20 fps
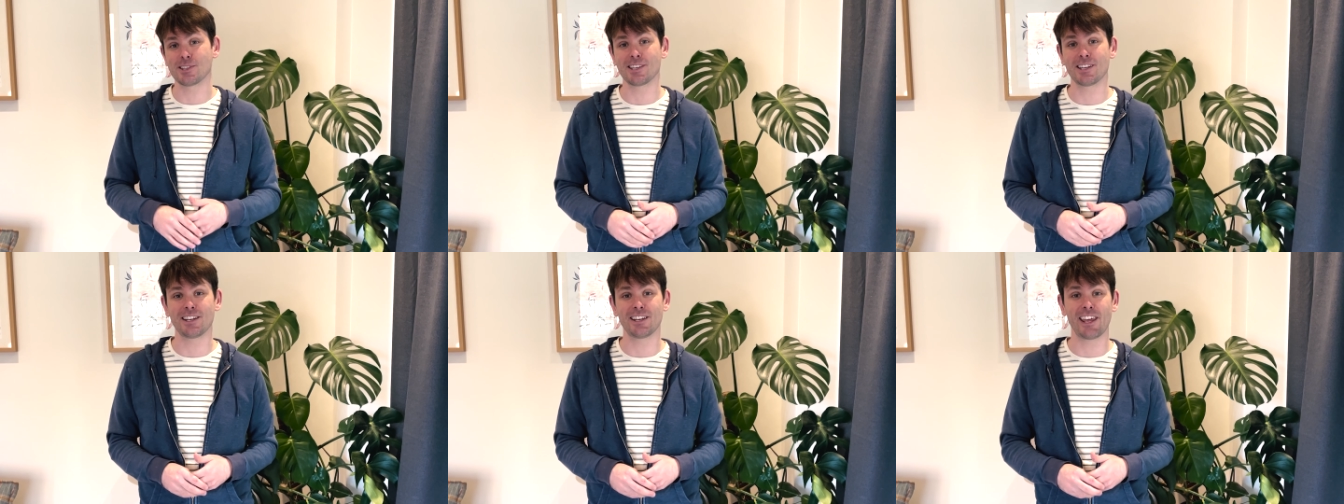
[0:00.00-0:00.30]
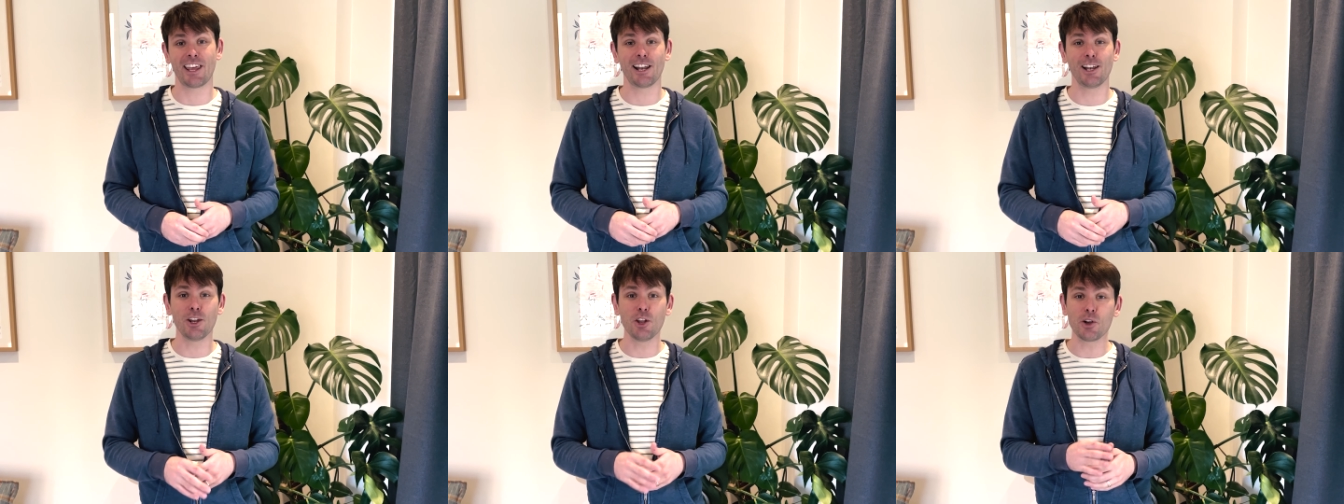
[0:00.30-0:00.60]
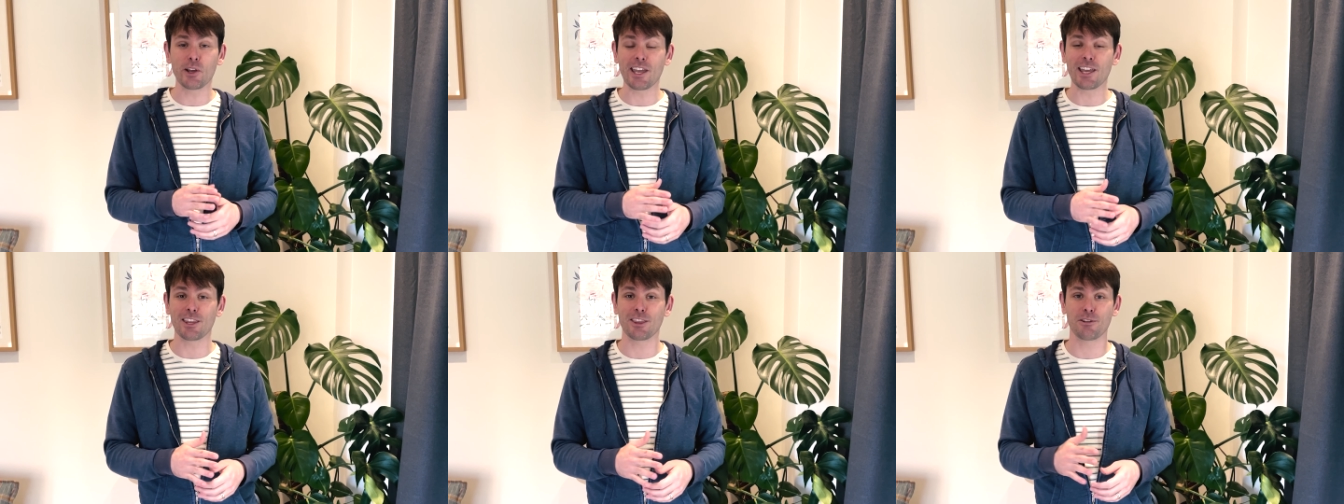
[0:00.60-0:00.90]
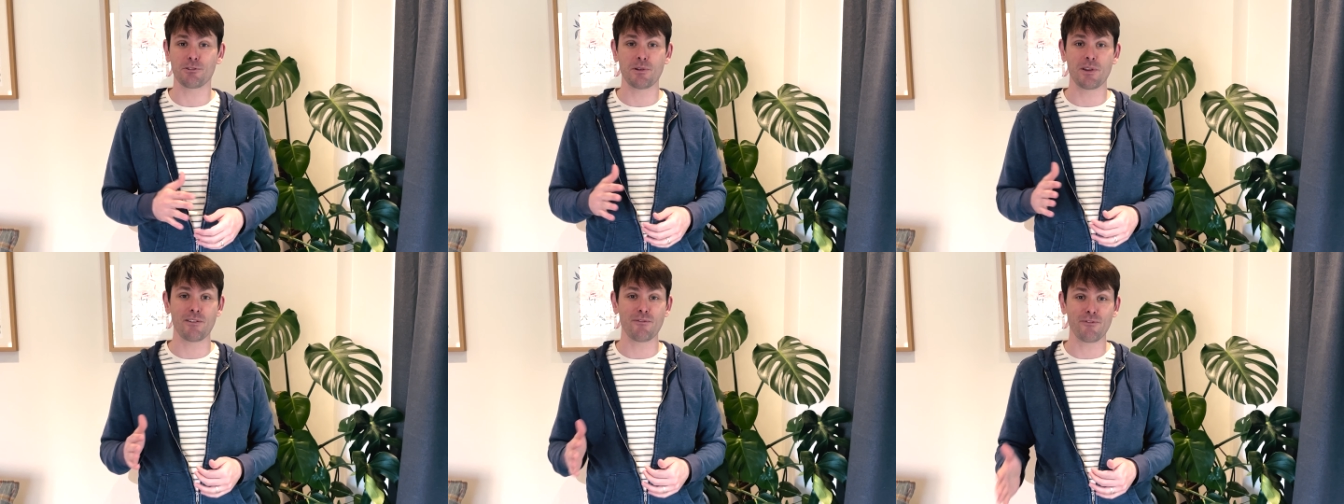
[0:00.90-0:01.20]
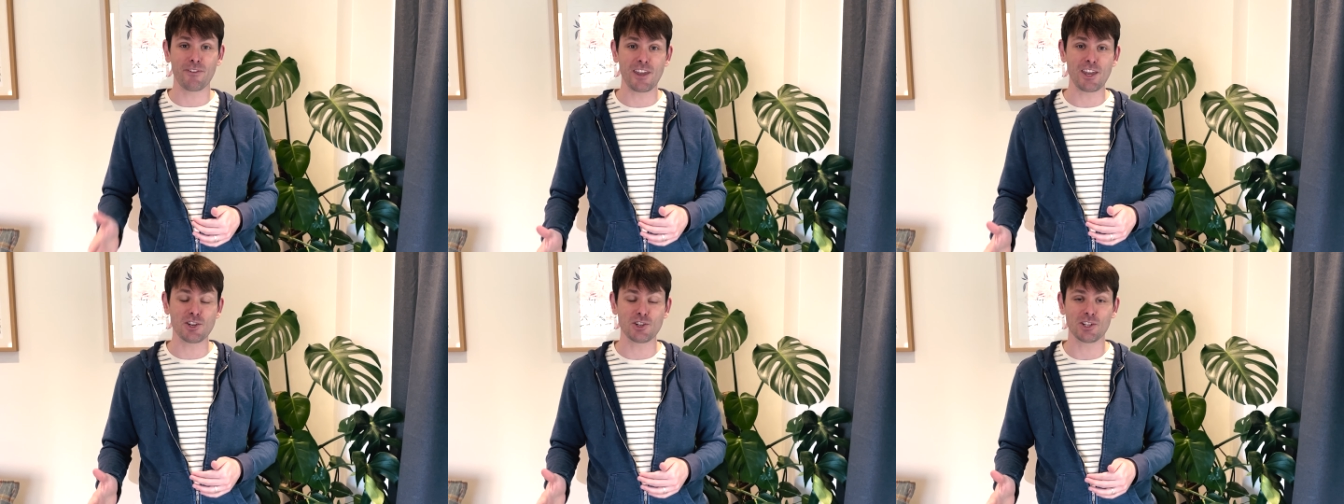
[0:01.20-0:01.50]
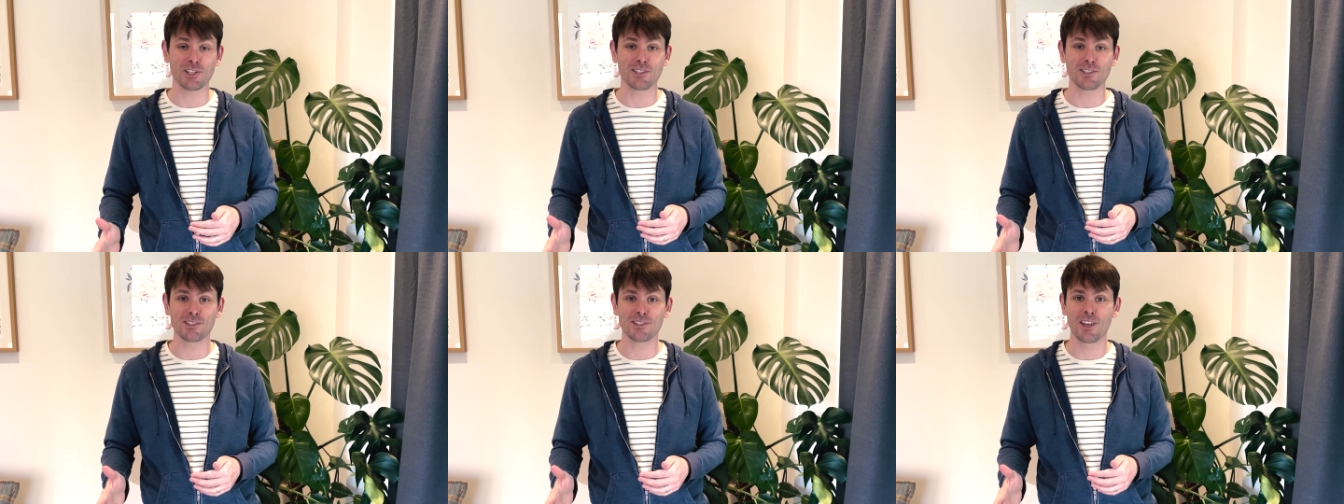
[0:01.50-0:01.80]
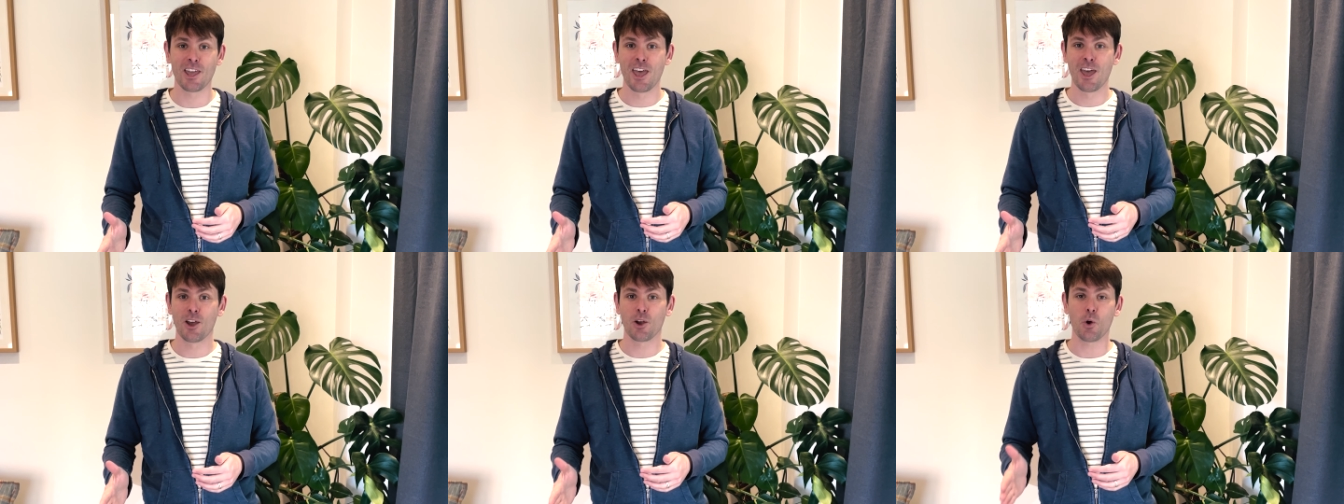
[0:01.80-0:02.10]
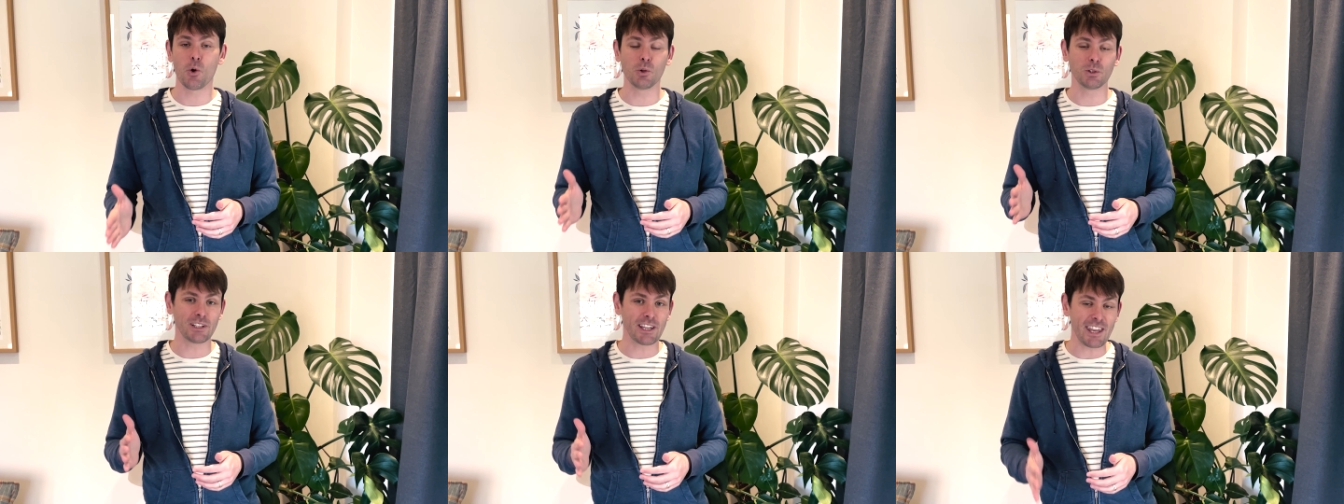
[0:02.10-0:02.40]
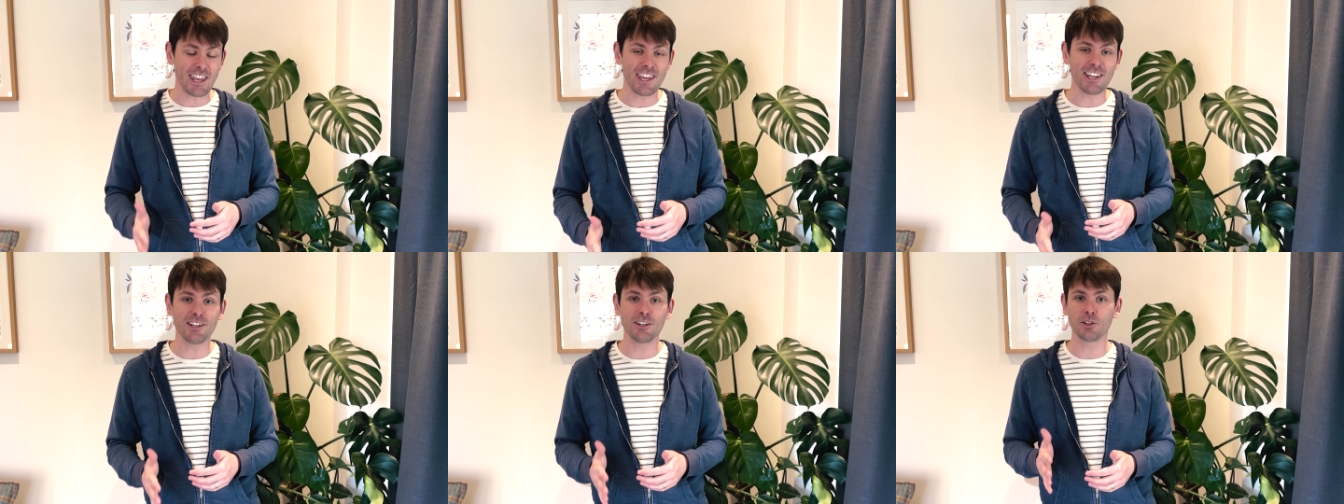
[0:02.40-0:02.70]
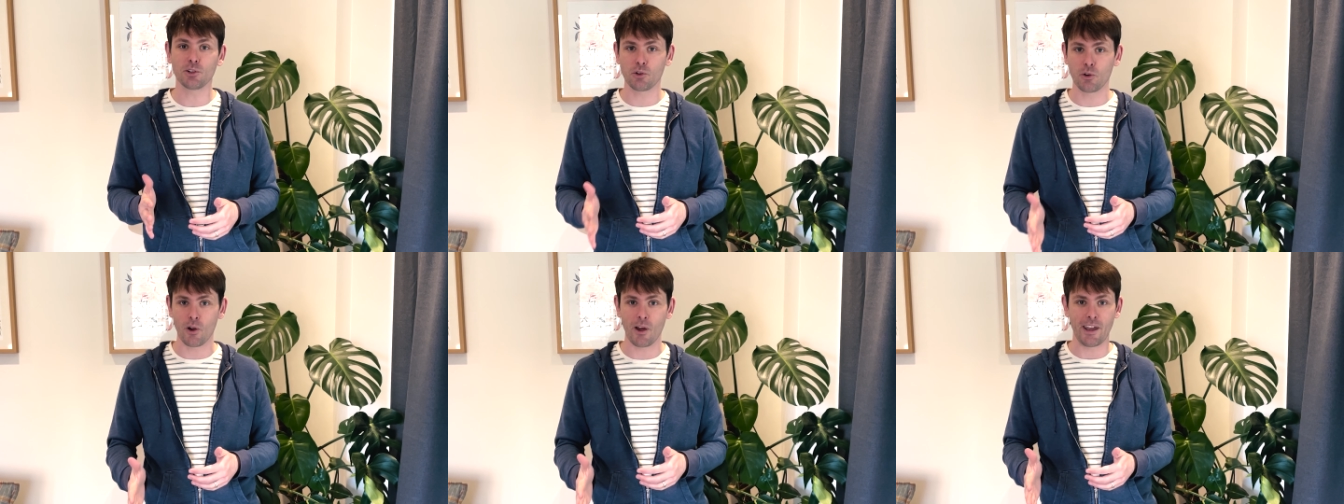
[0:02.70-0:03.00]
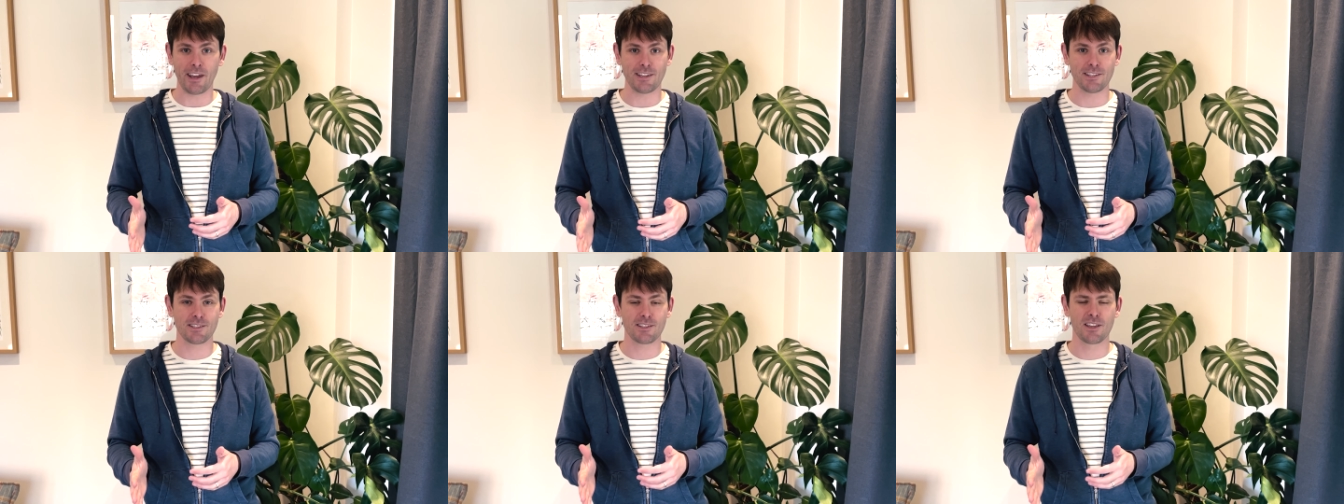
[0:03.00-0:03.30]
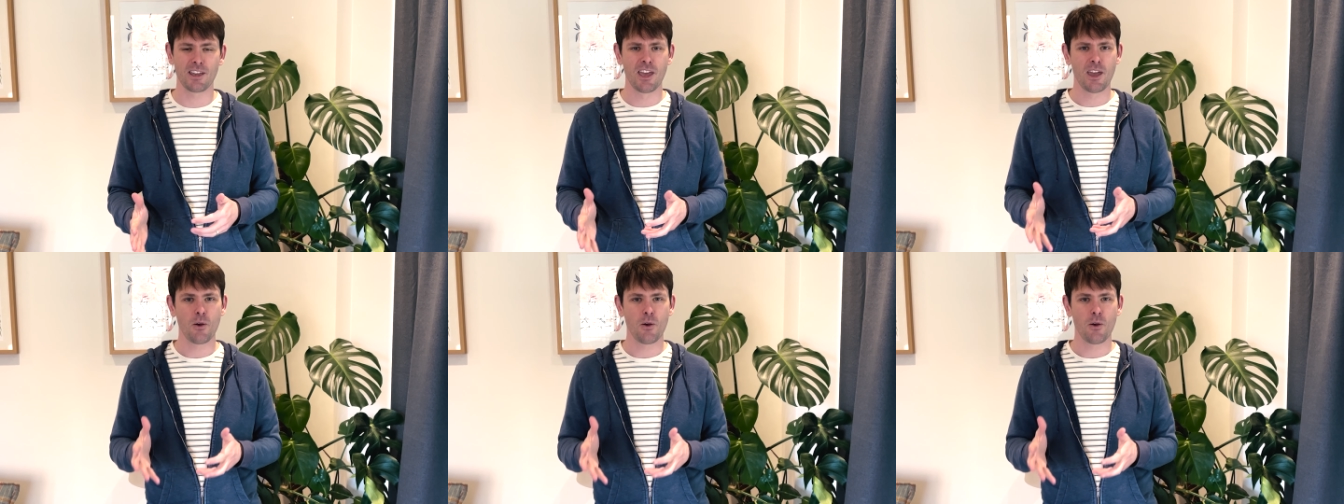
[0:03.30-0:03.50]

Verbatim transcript: Sunday looking through Ephesians called In Christ.